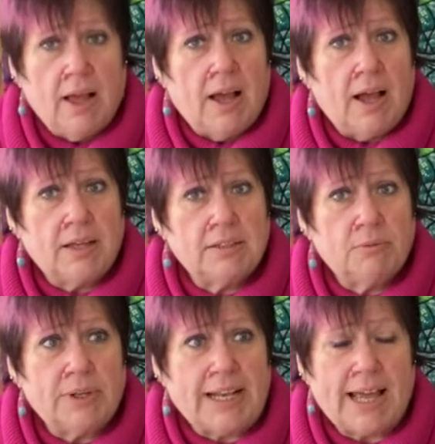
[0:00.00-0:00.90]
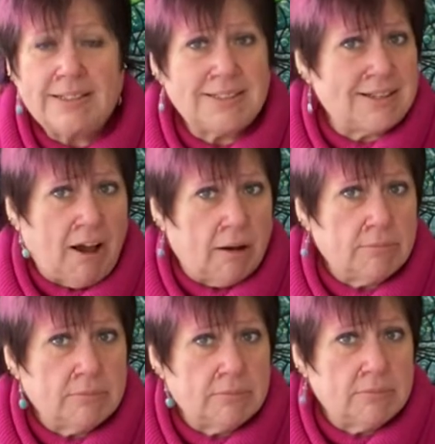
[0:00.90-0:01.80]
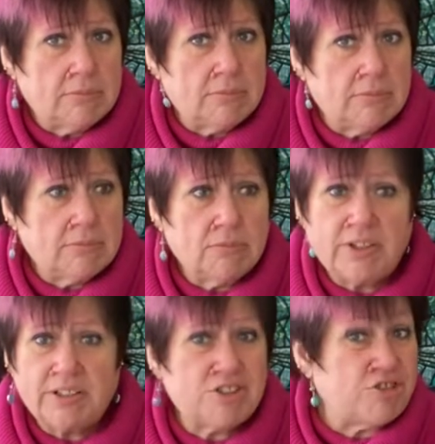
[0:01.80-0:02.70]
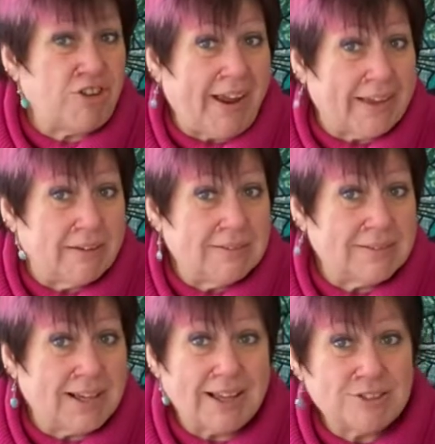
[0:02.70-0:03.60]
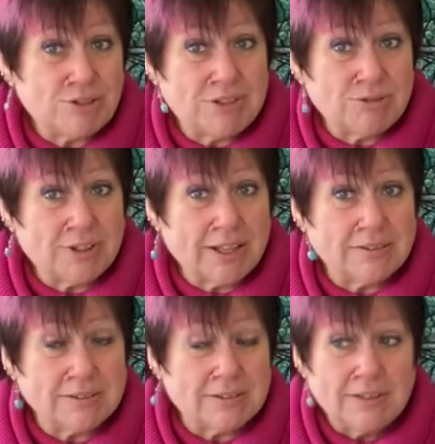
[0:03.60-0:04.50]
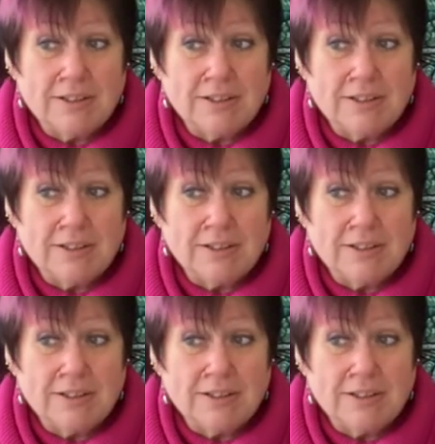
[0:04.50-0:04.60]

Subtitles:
And we landed up with a stray that had 2 little kittens.